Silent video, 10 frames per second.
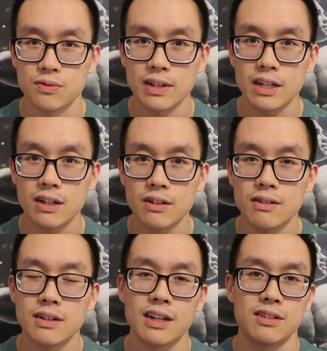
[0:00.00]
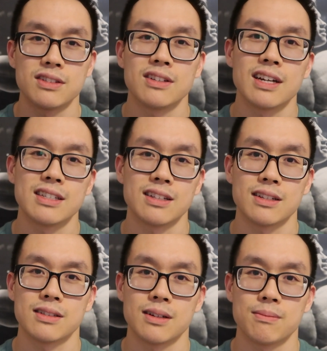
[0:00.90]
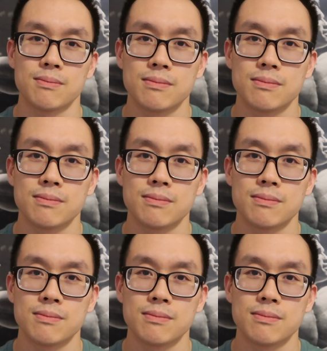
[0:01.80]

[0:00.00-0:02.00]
video, and I'll see you guys next time.